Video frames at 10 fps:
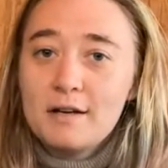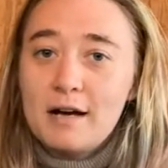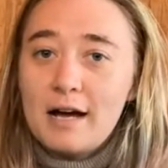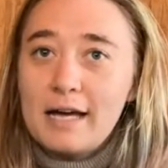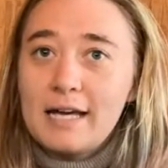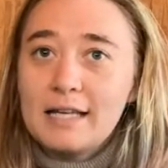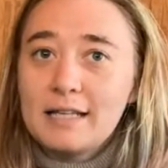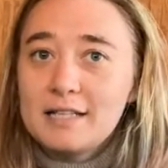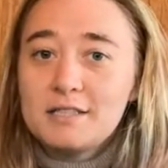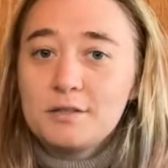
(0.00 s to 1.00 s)
I
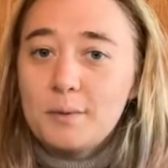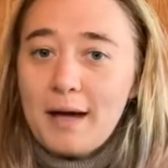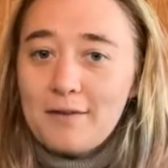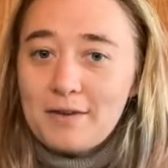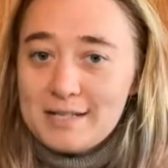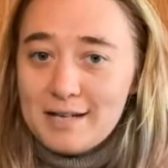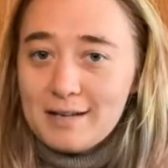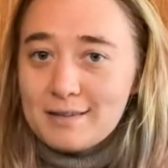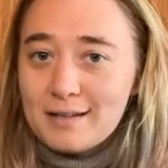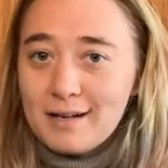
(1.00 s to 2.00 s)
like to have a
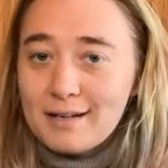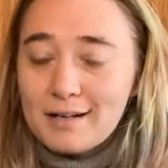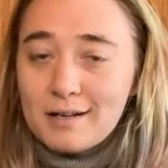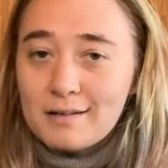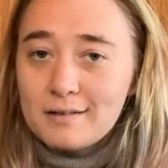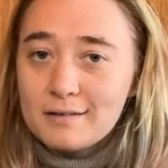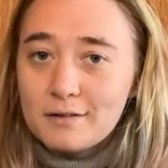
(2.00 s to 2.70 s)
deck that I can